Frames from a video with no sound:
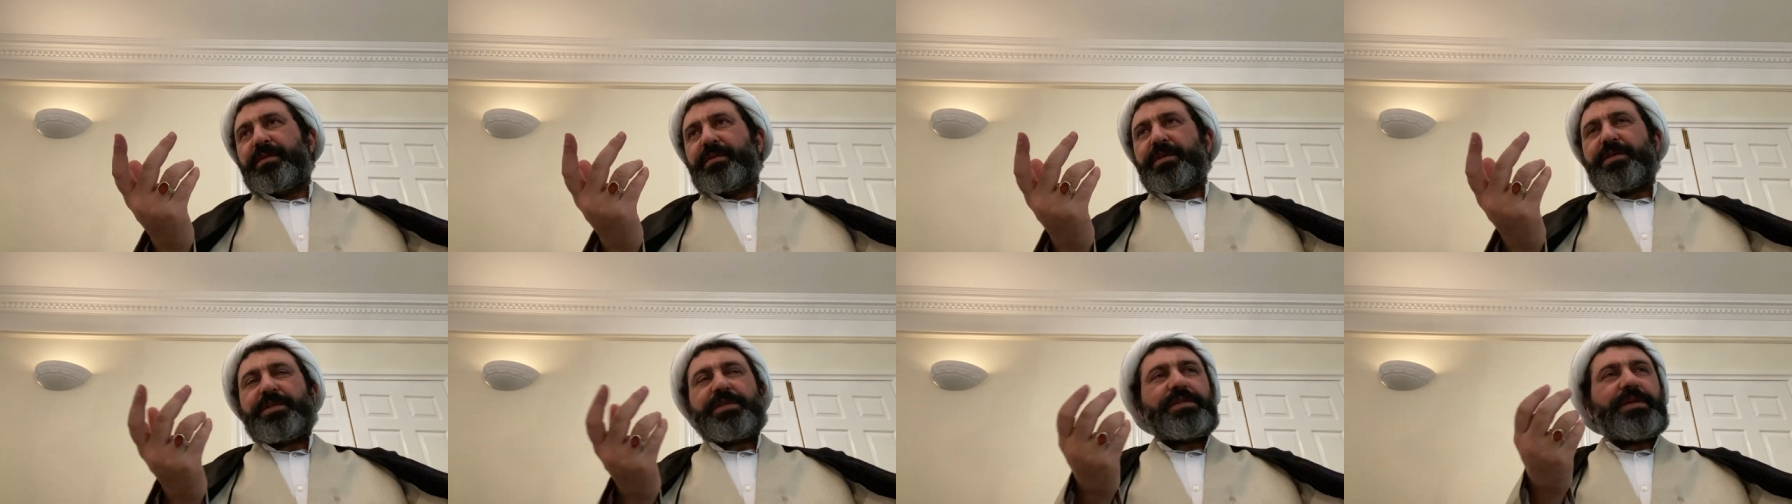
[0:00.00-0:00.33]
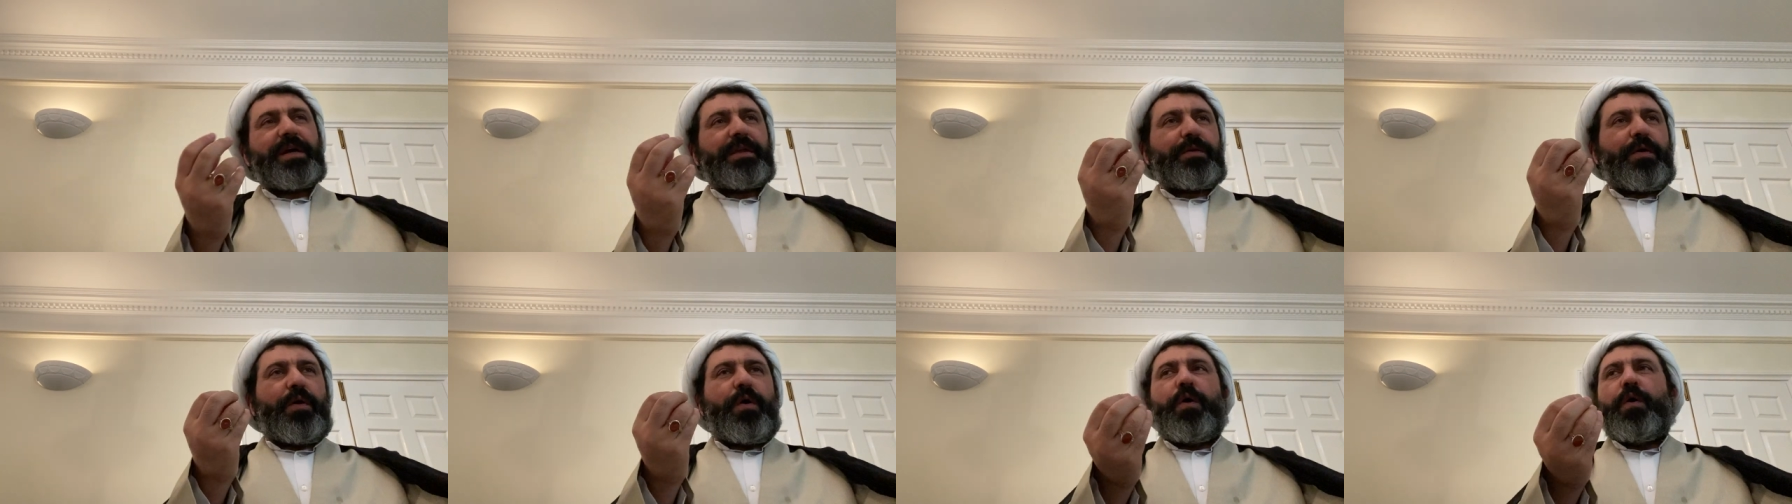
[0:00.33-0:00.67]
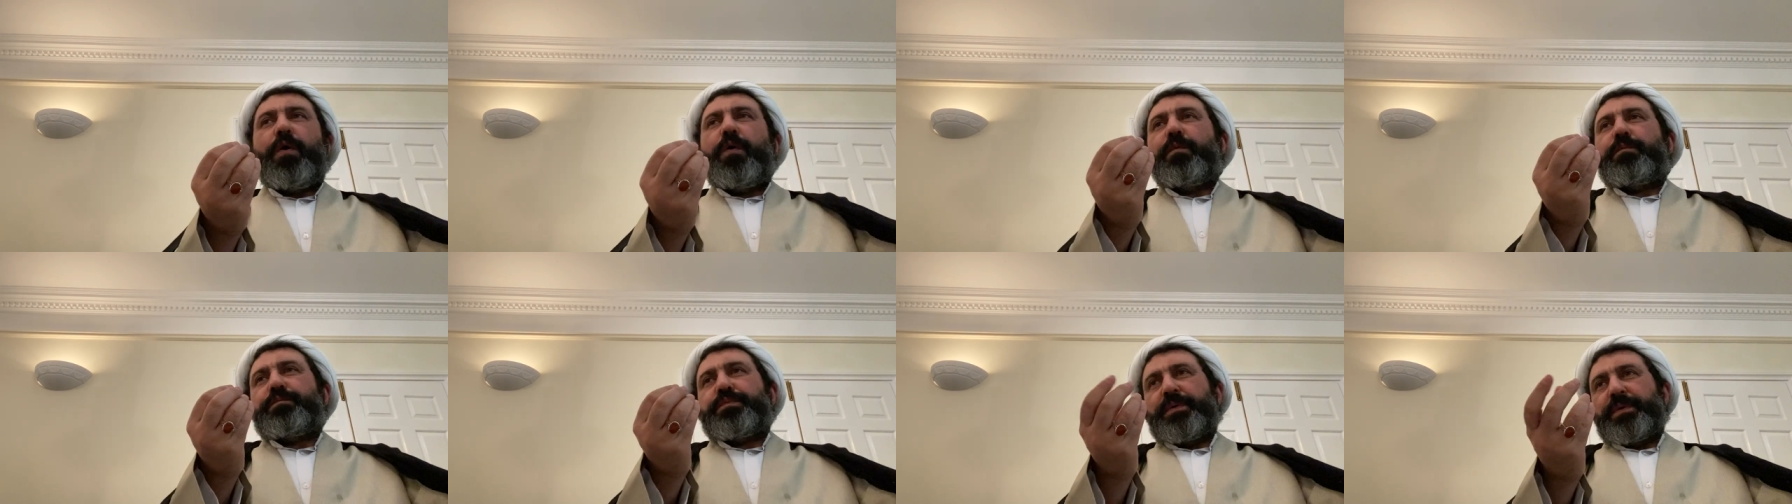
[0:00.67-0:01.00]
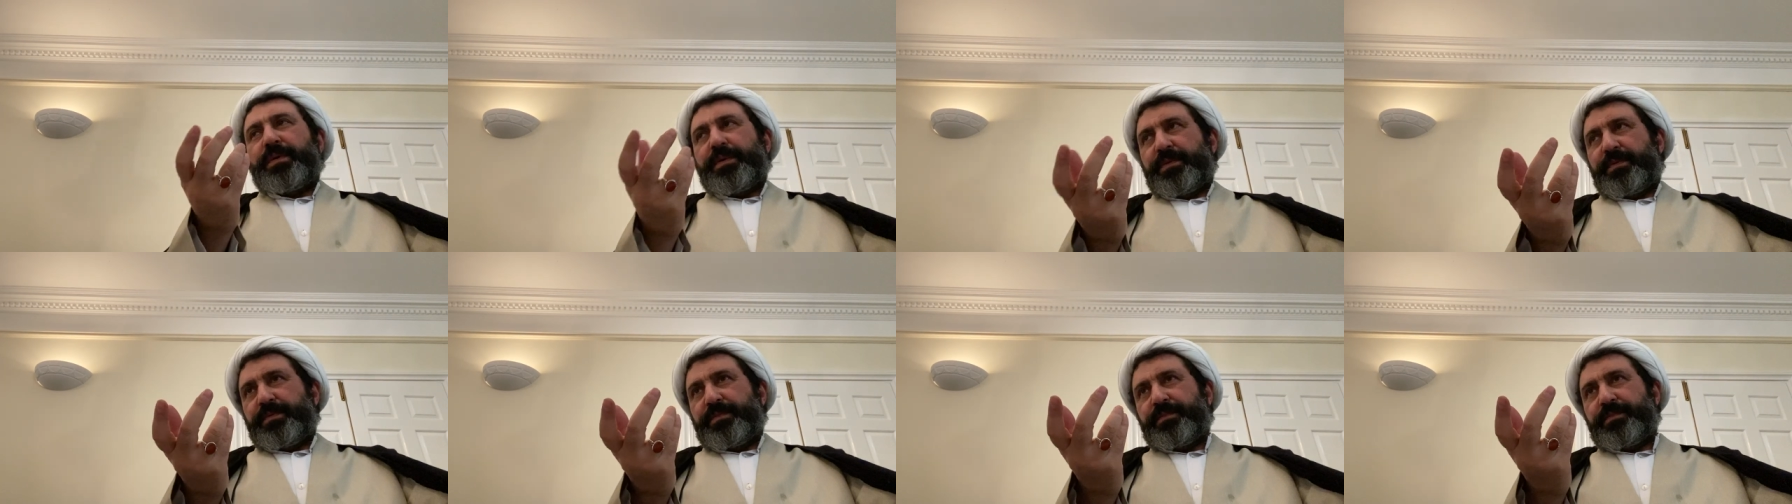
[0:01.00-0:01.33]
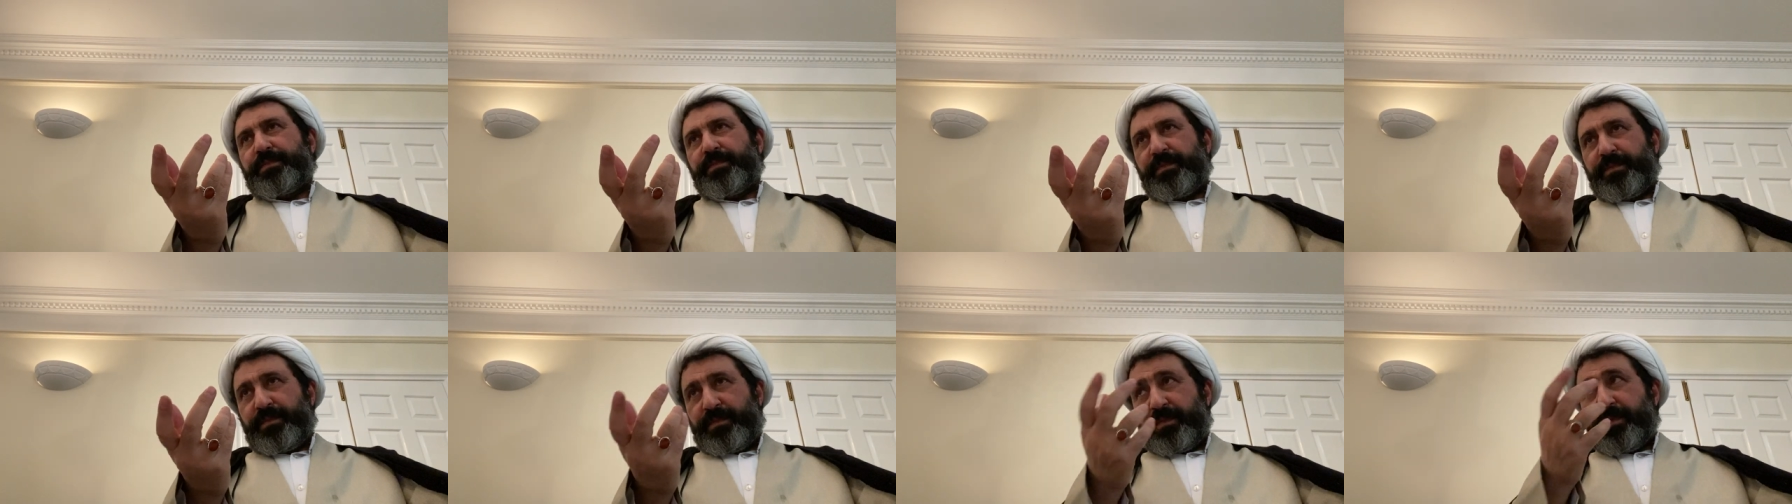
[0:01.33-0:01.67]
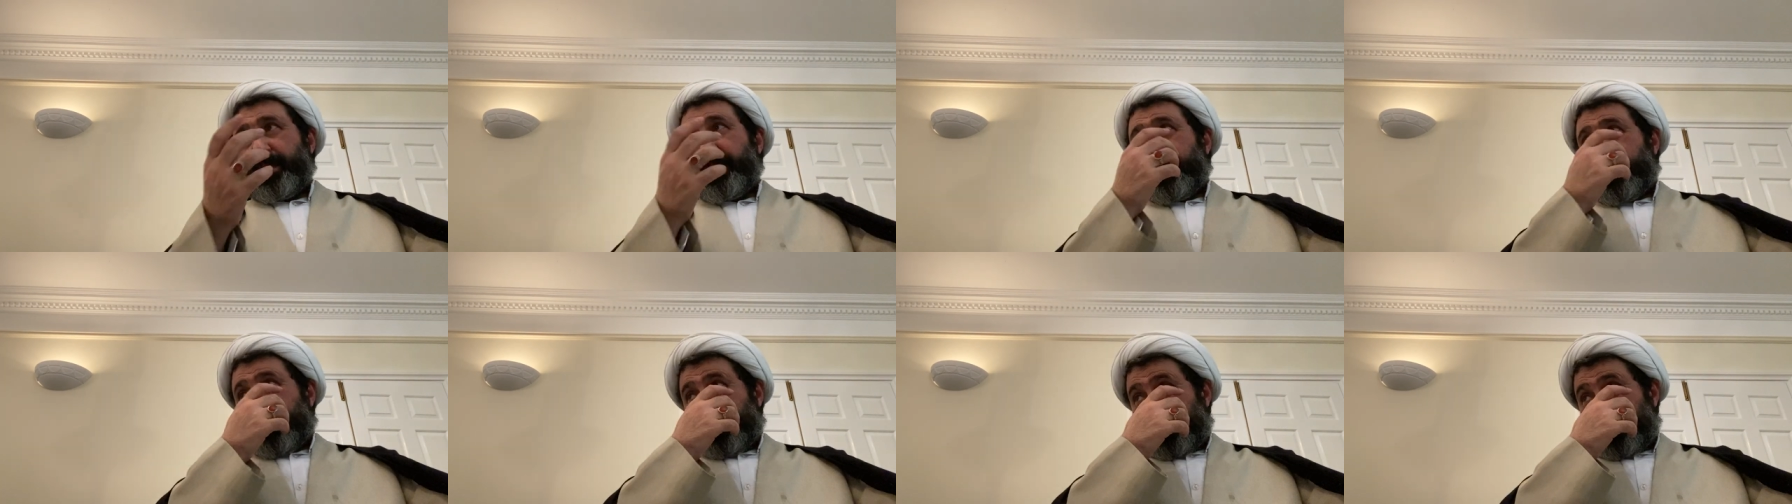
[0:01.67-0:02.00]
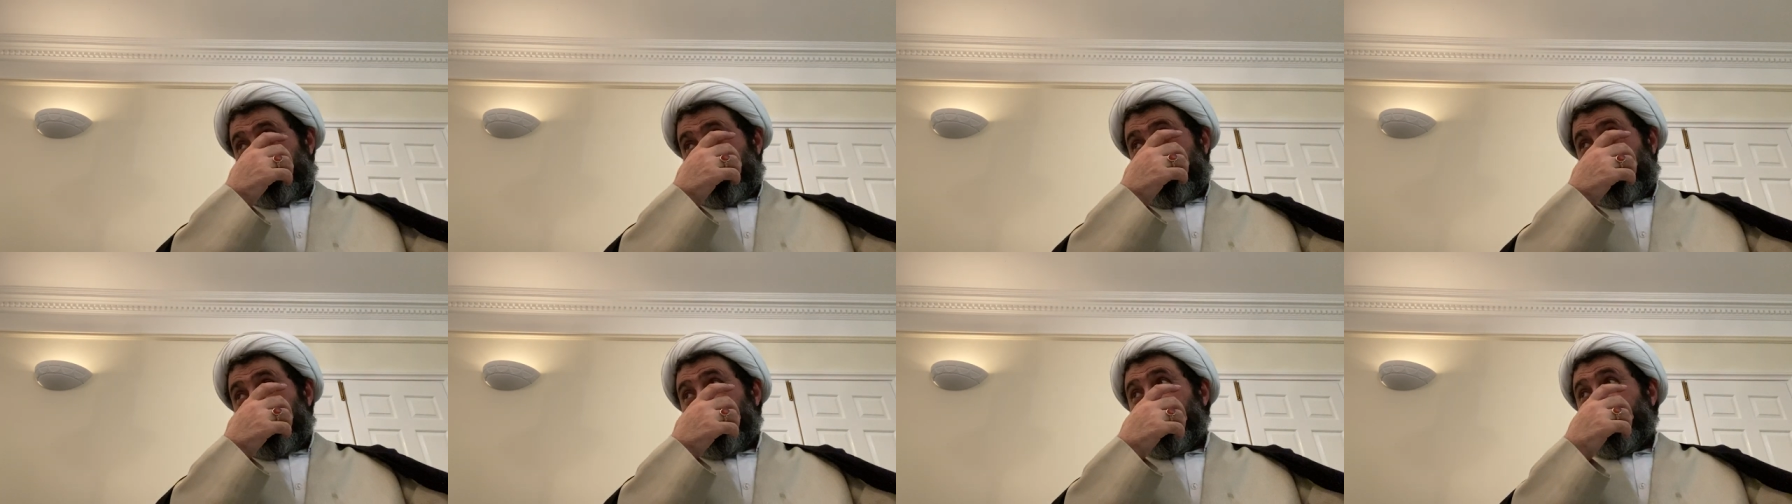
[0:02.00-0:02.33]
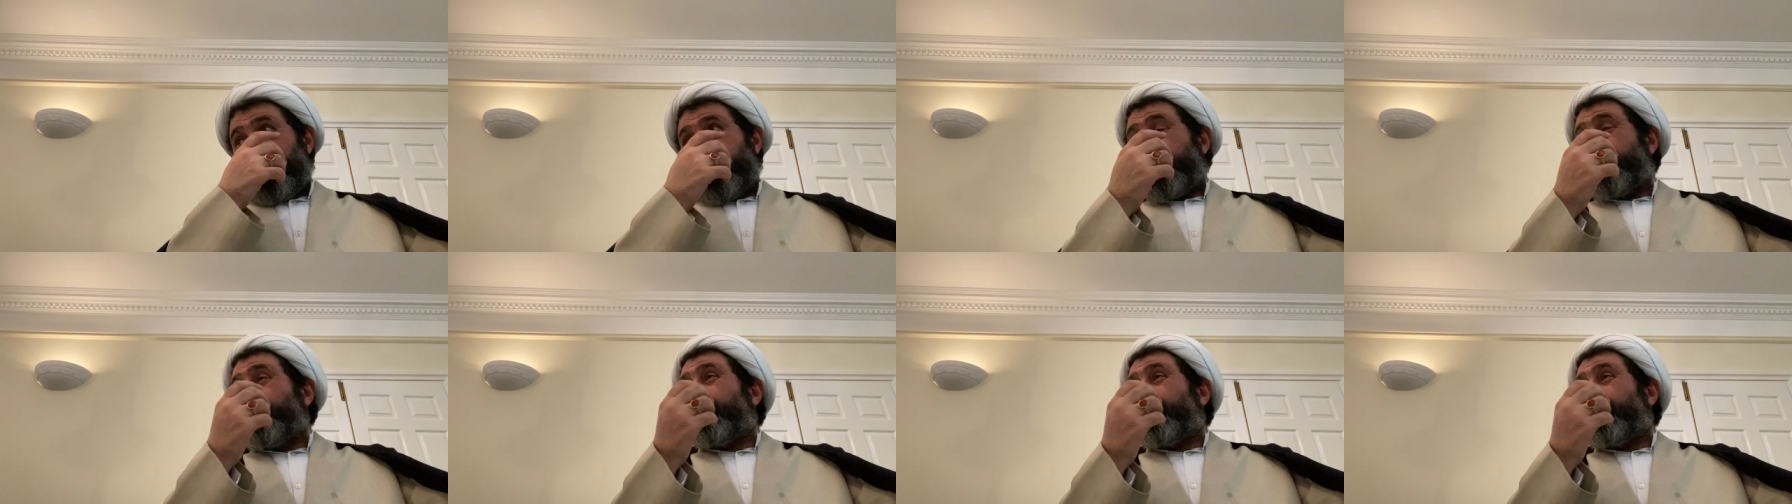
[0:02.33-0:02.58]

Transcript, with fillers: This is not hope. This